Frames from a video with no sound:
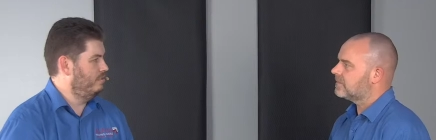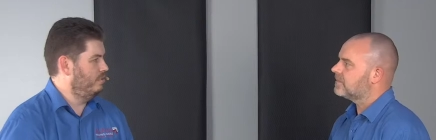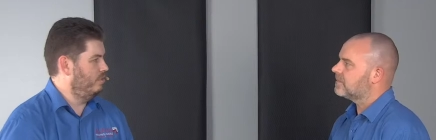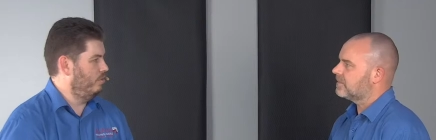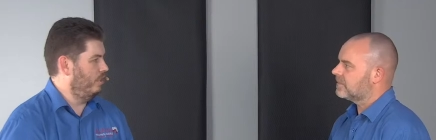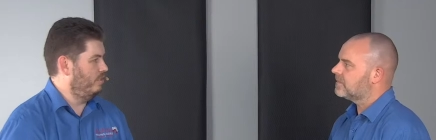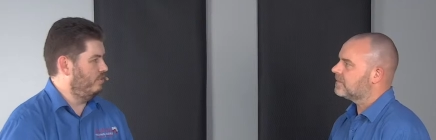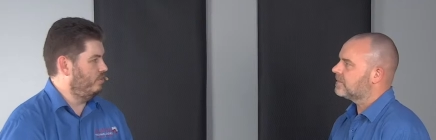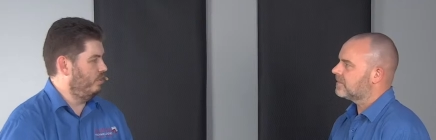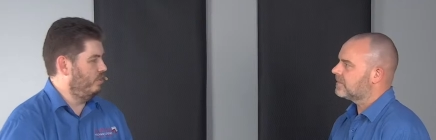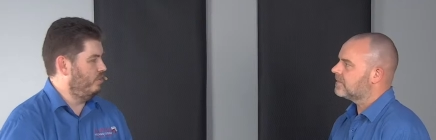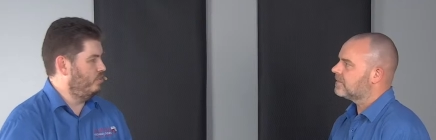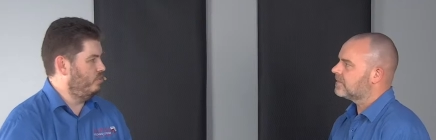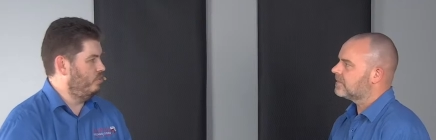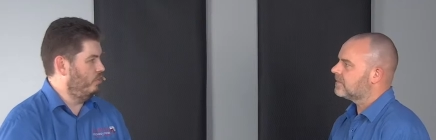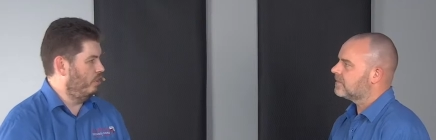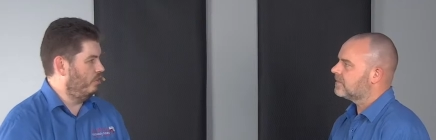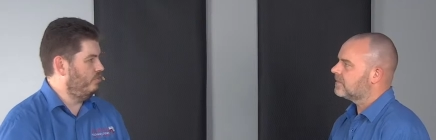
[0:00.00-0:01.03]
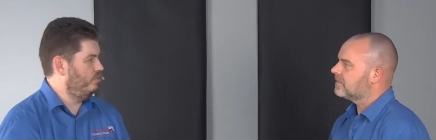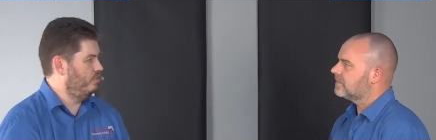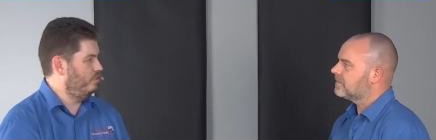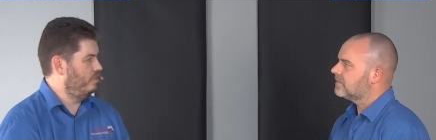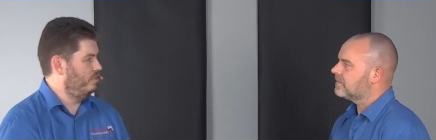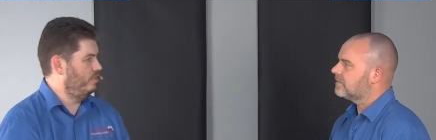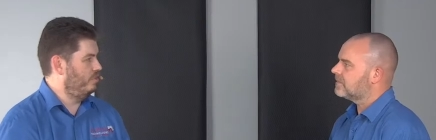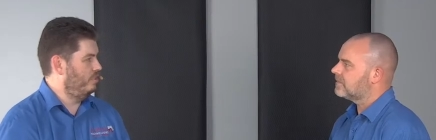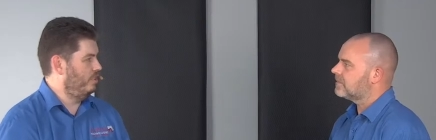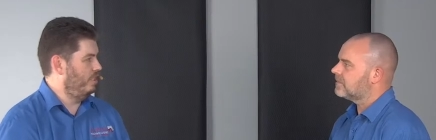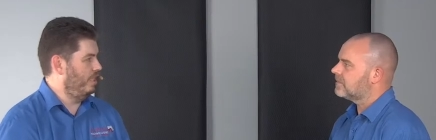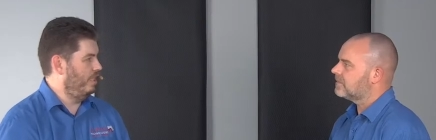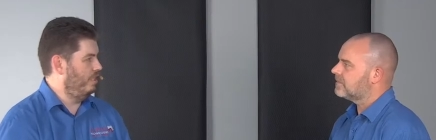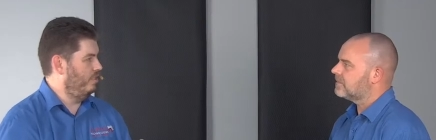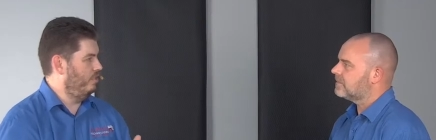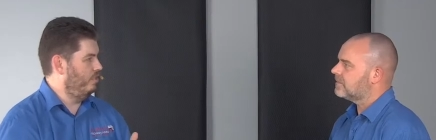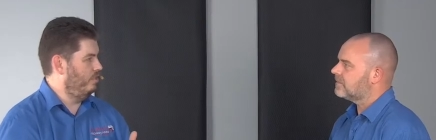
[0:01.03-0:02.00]
Speaker 1: right? So it's not
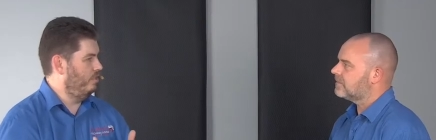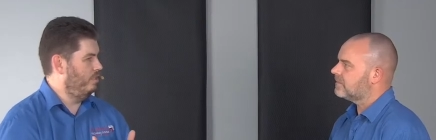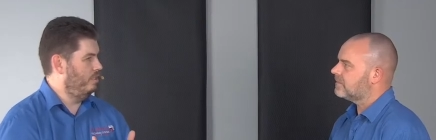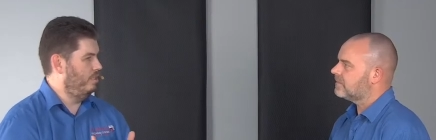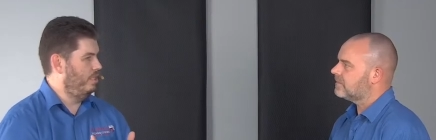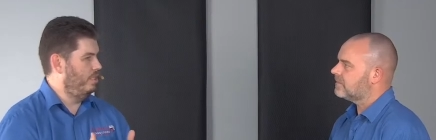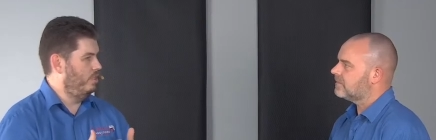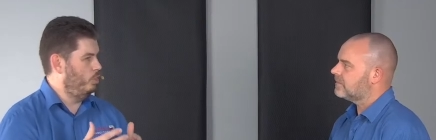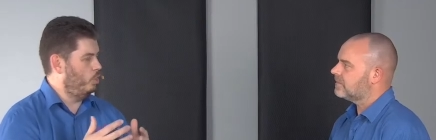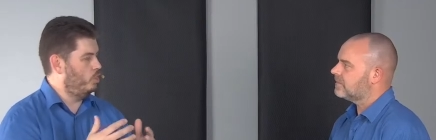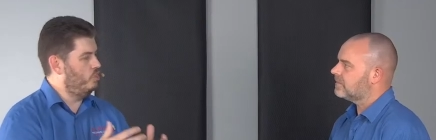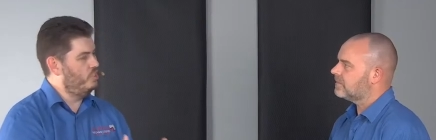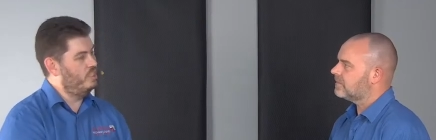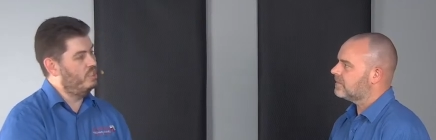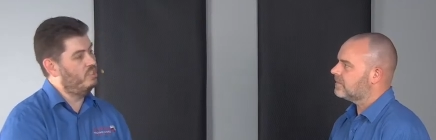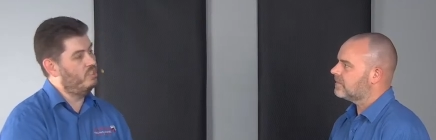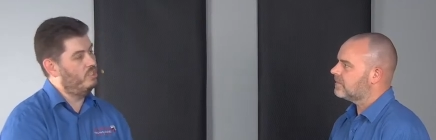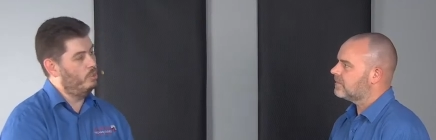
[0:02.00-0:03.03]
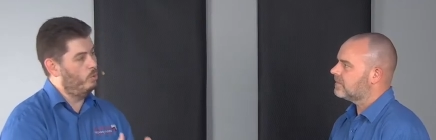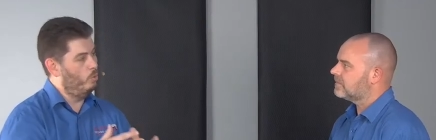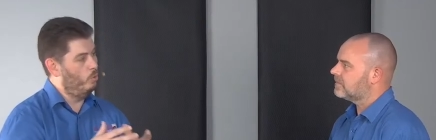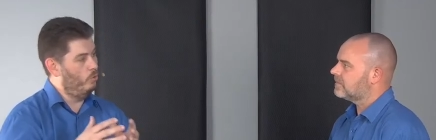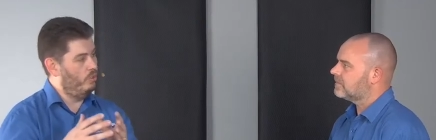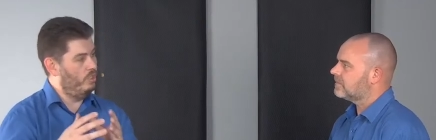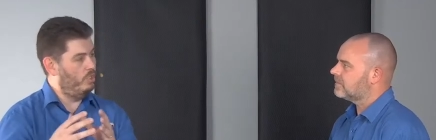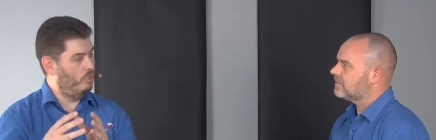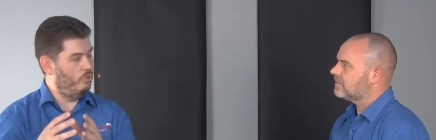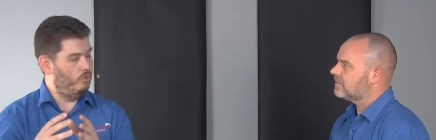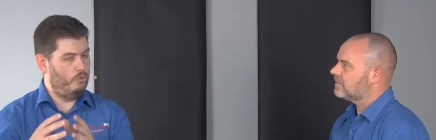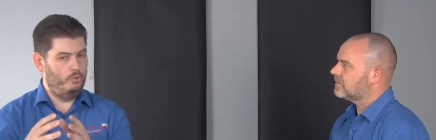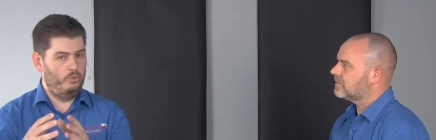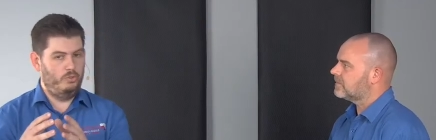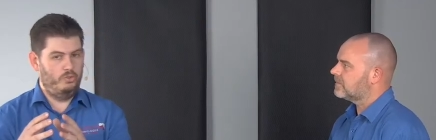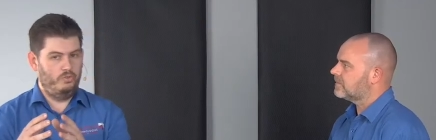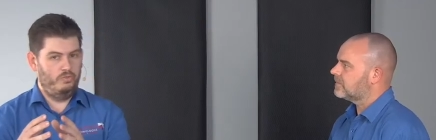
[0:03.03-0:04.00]
an not just an audio
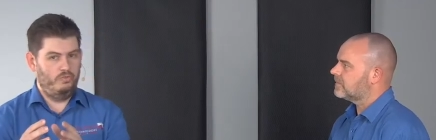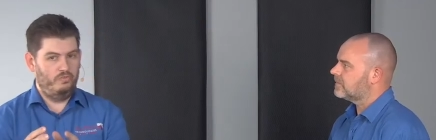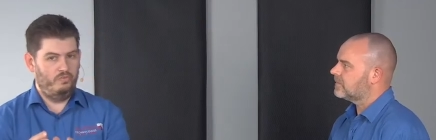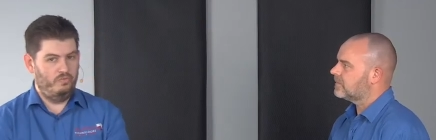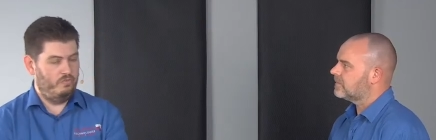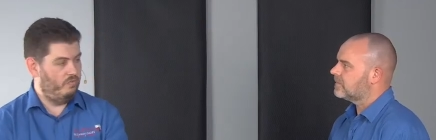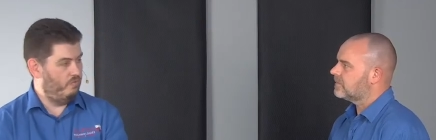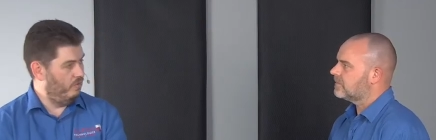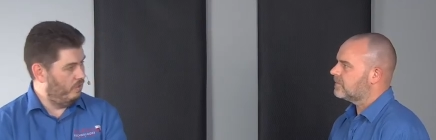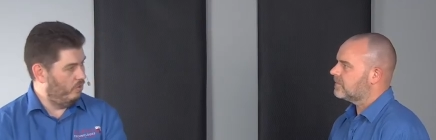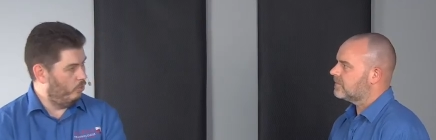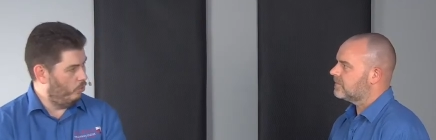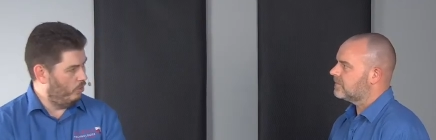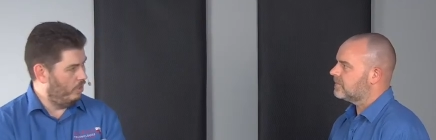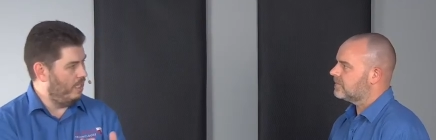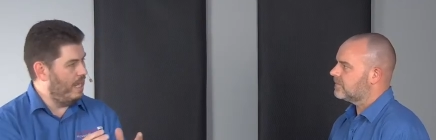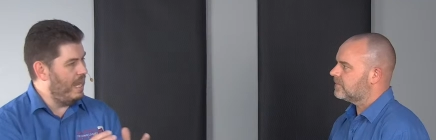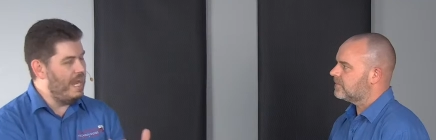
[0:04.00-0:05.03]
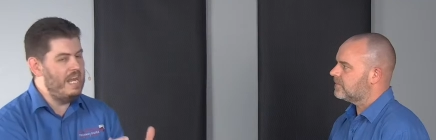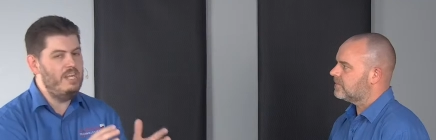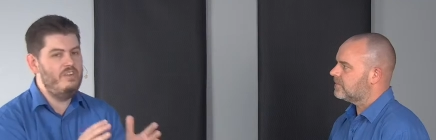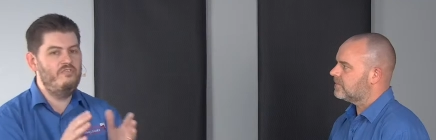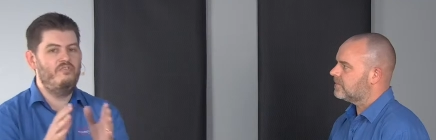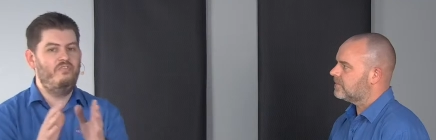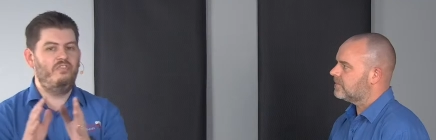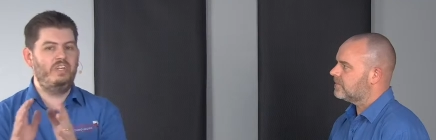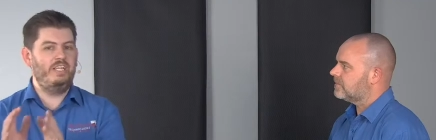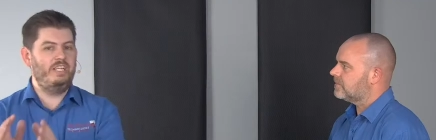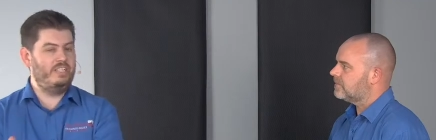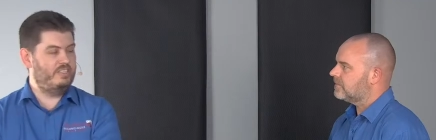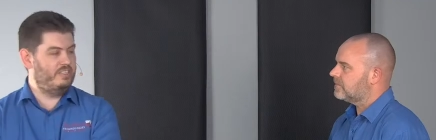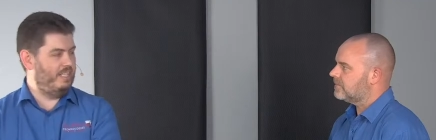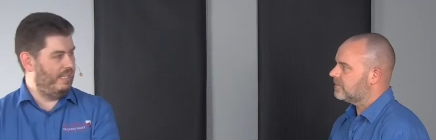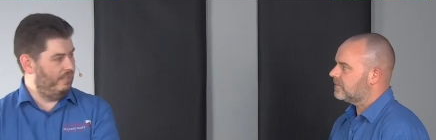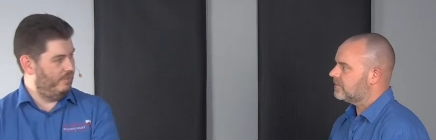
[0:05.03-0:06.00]
or an AV
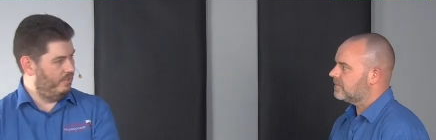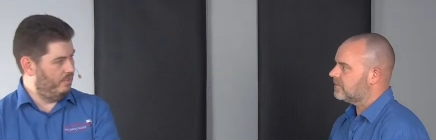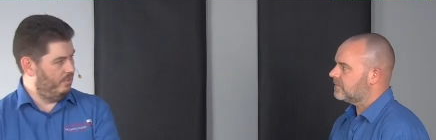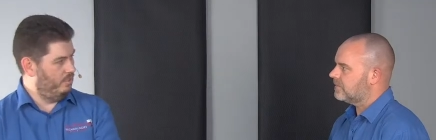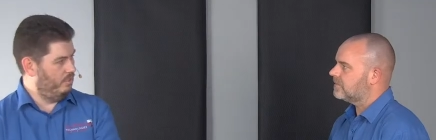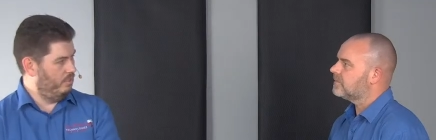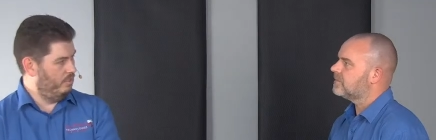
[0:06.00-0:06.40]
standard.